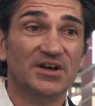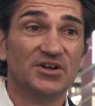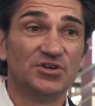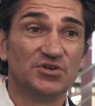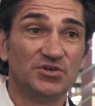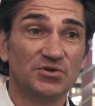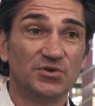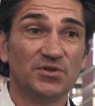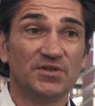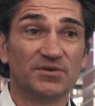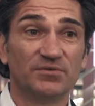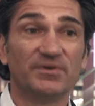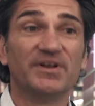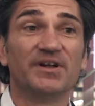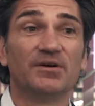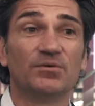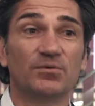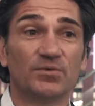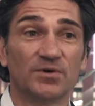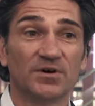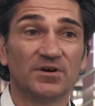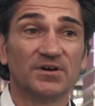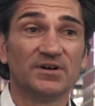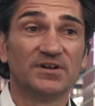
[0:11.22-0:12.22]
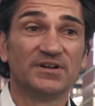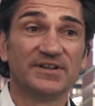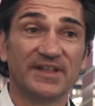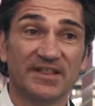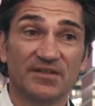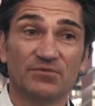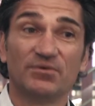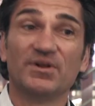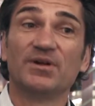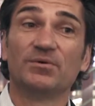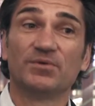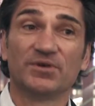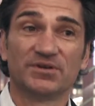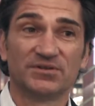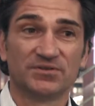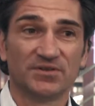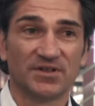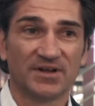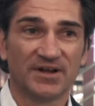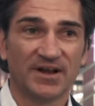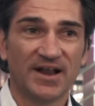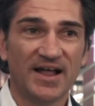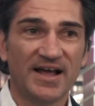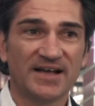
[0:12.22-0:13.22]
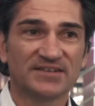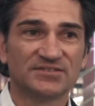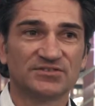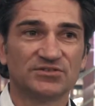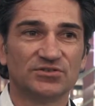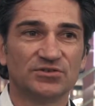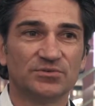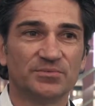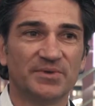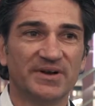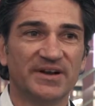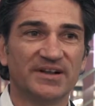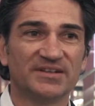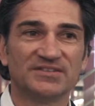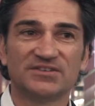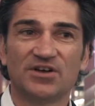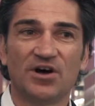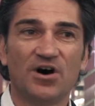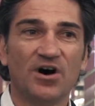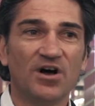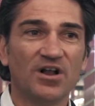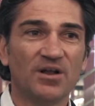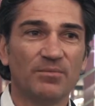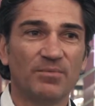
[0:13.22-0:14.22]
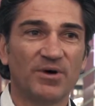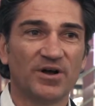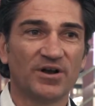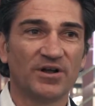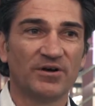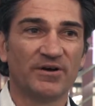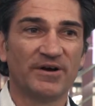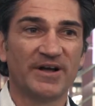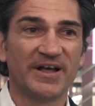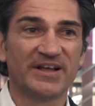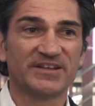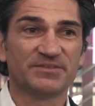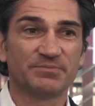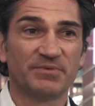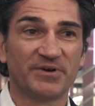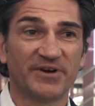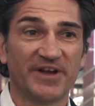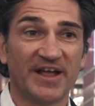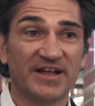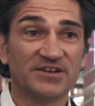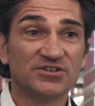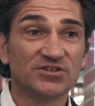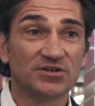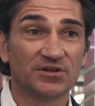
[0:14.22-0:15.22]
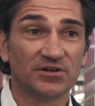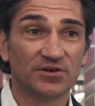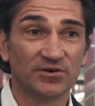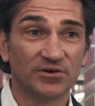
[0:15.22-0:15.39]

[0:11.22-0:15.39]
to the real world and the real world to the classroom and it's all about our experiential